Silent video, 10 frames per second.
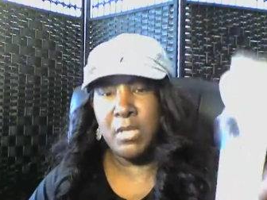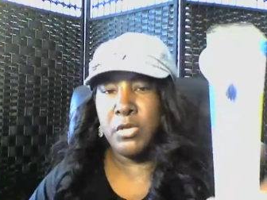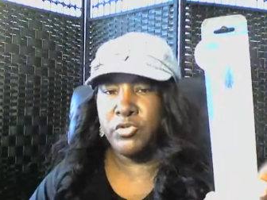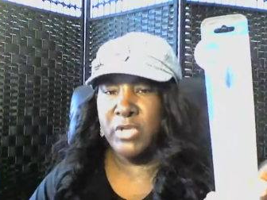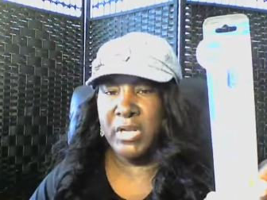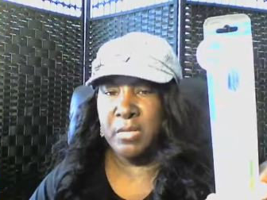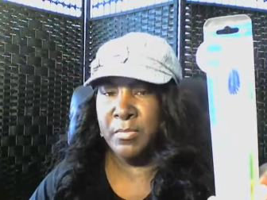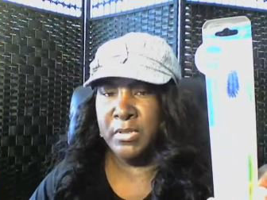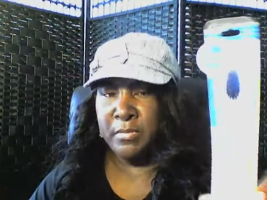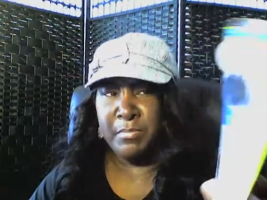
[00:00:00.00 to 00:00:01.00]
Usually I get
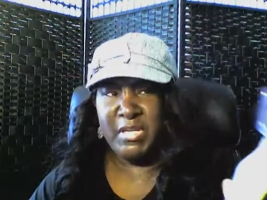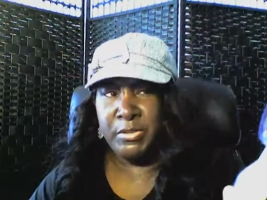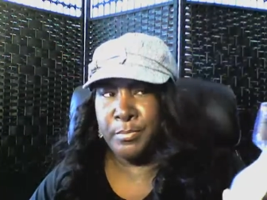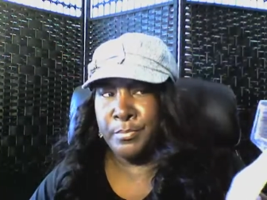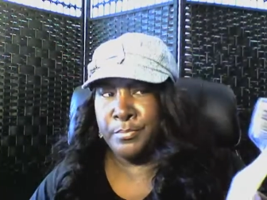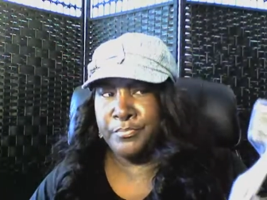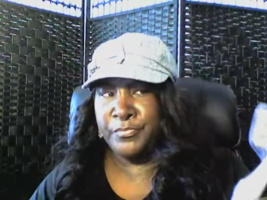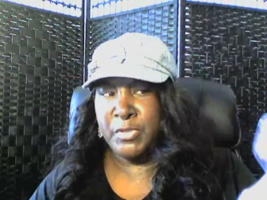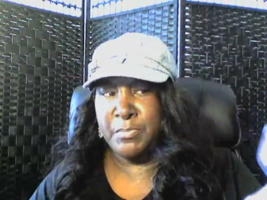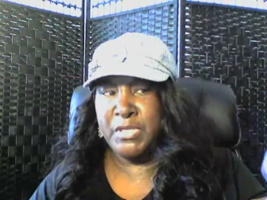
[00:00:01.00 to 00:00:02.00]
medium
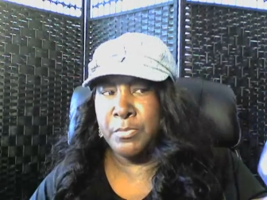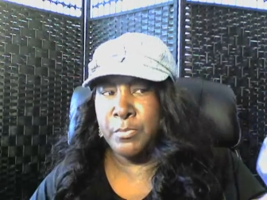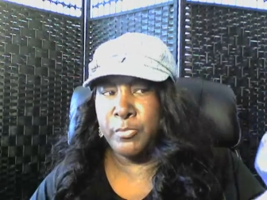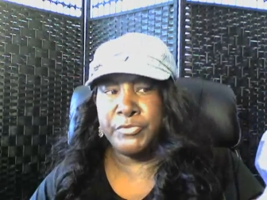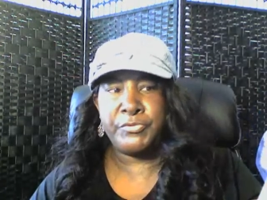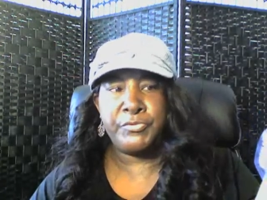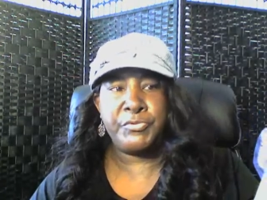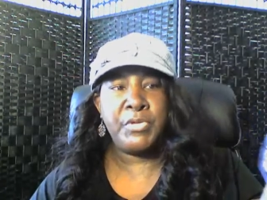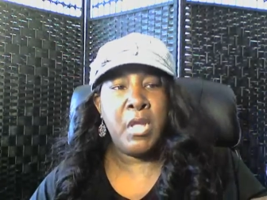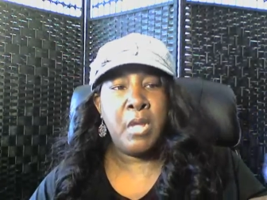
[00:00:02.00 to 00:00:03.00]
medium bristles,